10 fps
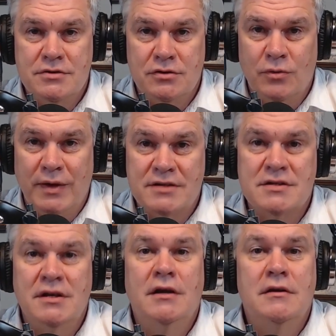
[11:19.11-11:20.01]
2 weeks,
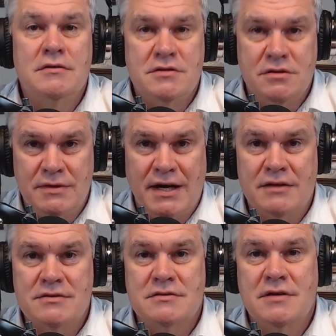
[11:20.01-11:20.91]
2
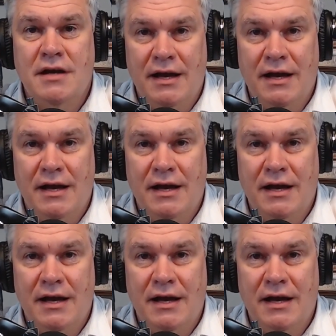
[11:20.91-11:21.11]
dots,